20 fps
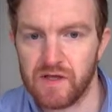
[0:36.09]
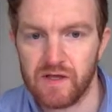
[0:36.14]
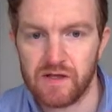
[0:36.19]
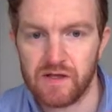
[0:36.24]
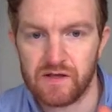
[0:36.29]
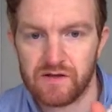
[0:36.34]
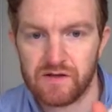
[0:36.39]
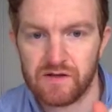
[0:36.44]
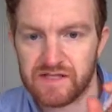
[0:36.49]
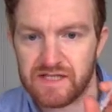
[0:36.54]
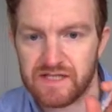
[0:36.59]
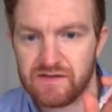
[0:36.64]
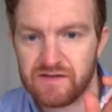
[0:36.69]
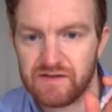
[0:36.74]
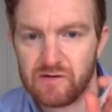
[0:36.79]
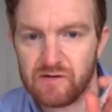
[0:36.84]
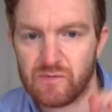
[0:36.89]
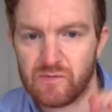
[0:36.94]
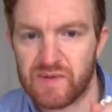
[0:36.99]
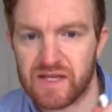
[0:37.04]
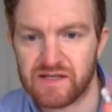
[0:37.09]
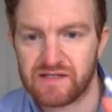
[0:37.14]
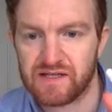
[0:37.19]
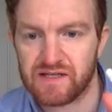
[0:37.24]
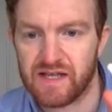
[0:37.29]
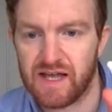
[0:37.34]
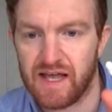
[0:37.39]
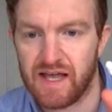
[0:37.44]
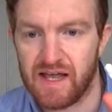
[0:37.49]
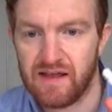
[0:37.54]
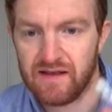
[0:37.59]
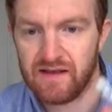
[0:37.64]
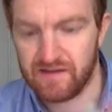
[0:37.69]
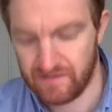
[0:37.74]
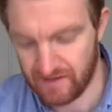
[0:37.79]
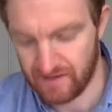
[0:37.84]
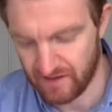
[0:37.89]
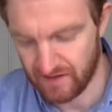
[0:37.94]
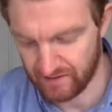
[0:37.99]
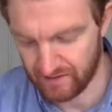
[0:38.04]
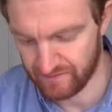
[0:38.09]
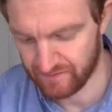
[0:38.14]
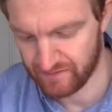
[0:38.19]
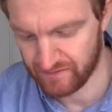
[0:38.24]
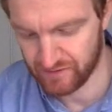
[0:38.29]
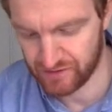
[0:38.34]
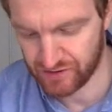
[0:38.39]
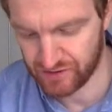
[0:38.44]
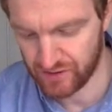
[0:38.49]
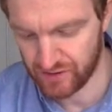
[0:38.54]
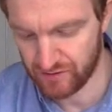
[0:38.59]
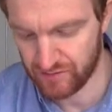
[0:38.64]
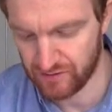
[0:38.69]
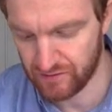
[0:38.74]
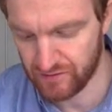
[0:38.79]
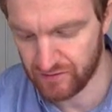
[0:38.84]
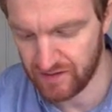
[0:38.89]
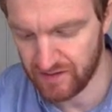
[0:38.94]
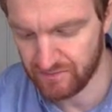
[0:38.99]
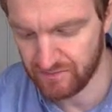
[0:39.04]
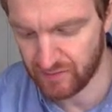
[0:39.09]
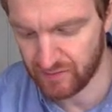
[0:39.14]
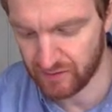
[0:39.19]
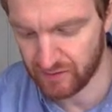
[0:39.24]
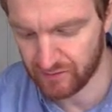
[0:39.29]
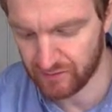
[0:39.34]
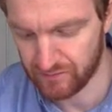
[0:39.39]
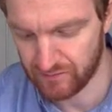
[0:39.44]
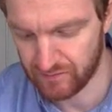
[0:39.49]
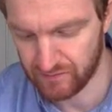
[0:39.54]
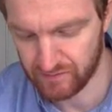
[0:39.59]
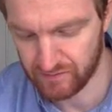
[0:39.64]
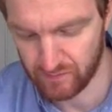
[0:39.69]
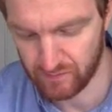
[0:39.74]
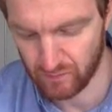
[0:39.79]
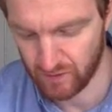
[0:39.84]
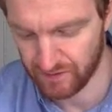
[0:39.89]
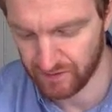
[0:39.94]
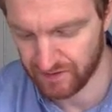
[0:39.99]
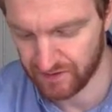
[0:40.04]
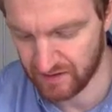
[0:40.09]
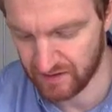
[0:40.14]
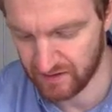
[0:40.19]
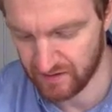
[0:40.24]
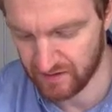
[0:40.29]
You can see on the little picture there that I've shown you in blue what the